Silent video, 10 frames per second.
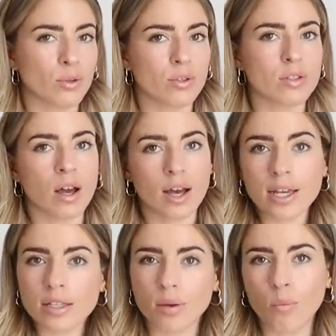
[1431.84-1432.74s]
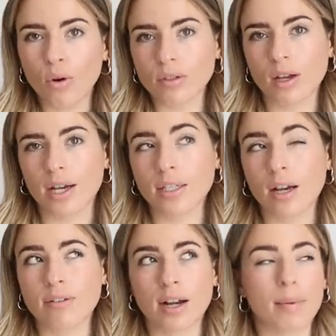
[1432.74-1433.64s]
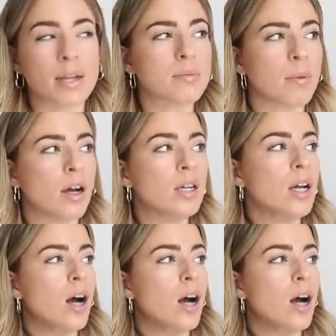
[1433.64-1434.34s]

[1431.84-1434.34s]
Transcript: your size and what size I'd recommend but